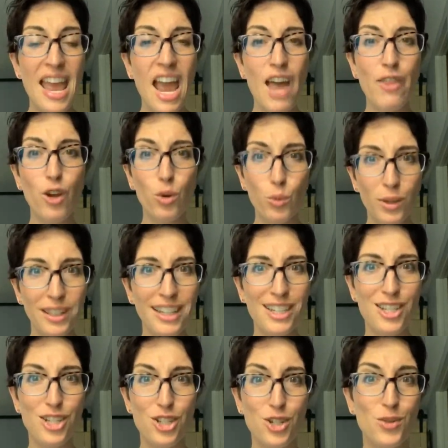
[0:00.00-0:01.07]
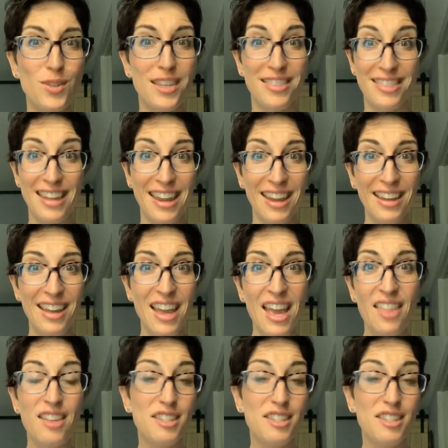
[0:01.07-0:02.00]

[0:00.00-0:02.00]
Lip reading: and they're willing to do the thing